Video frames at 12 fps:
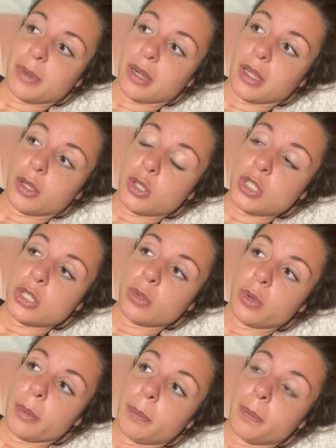but
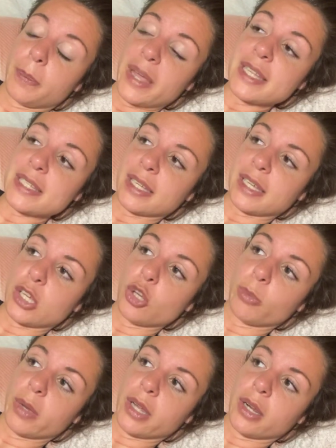to a basic
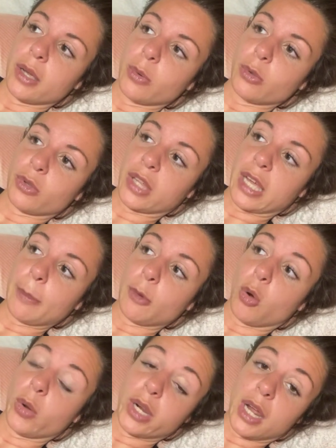human, it would look like I'm
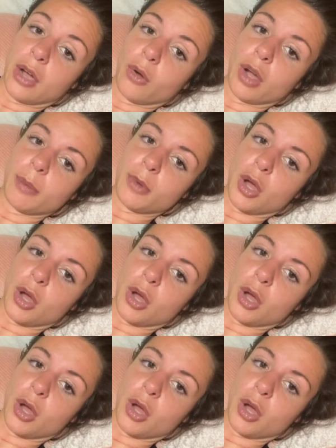going out.